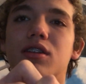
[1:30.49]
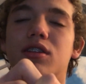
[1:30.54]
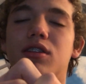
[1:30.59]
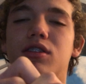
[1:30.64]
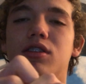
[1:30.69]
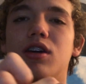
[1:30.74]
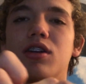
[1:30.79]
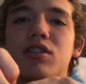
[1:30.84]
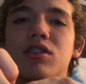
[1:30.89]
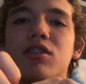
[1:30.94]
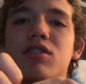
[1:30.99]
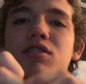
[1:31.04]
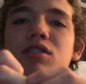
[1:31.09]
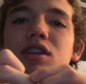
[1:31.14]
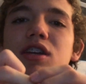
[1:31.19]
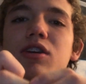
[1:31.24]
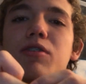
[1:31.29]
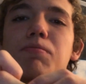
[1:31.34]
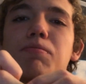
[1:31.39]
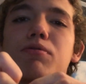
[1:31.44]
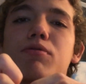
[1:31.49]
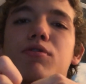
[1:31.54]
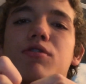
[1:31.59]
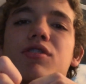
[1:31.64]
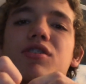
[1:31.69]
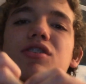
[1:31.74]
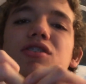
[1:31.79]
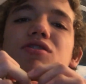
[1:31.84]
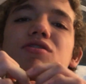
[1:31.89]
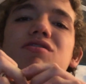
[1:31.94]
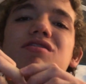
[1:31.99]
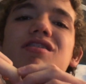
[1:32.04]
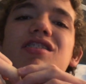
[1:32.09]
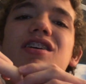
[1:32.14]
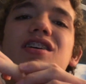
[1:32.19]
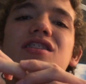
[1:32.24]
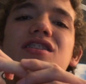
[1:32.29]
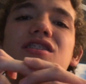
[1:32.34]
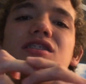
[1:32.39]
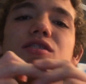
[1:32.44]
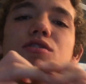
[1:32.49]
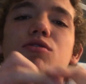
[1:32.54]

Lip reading: not just the airport, you see the